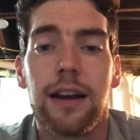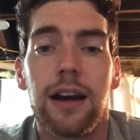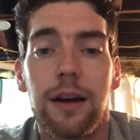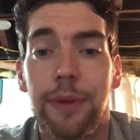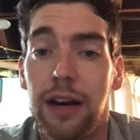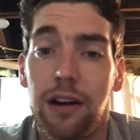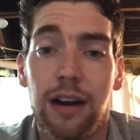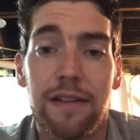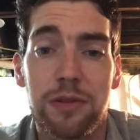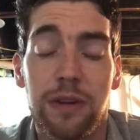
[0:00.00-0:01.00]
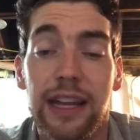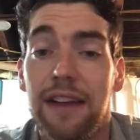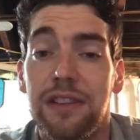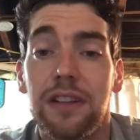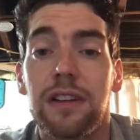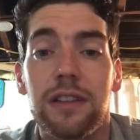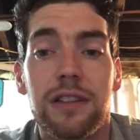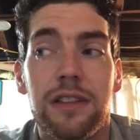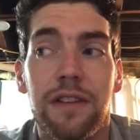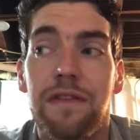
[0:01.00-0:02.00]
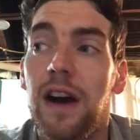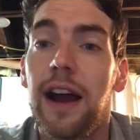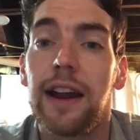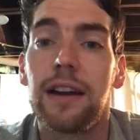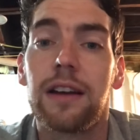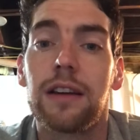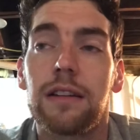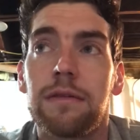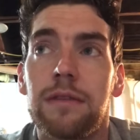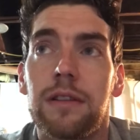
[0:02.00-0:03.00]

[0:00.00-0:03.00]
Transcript: paragraphs where they have to define a